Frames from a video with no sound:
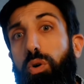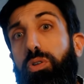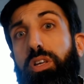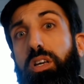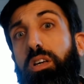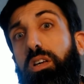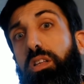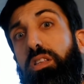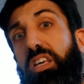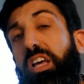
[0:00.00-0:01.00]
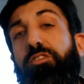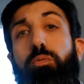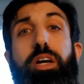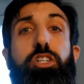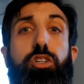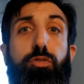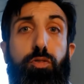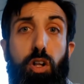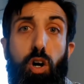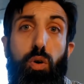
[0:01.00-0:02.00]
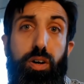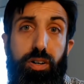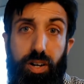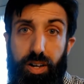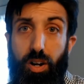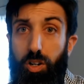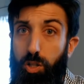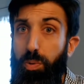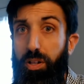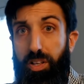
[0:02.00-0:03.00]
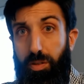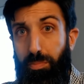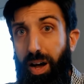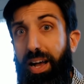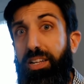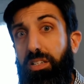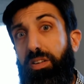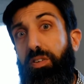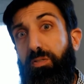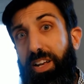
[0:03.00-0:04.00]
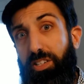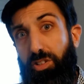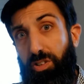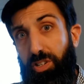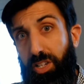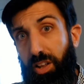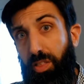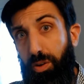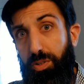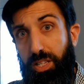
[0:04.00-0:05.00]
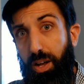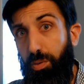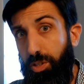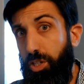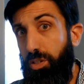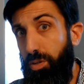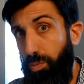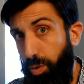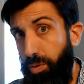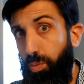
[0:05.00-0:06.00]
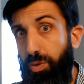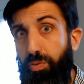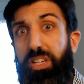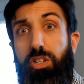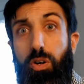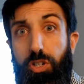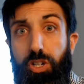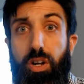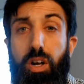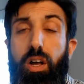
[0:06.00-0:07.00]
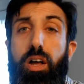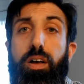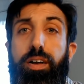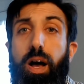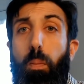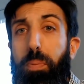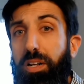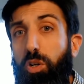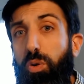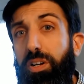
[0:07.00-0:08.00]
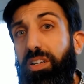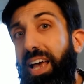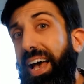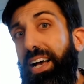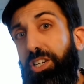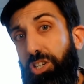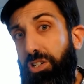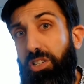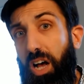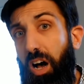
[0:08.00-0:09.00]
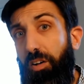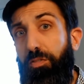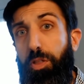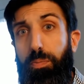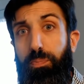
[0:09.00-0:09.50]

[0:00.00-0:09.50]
the information flow and ultimately the minds of investors and those that would research. Now, Bitcoin Cash solved the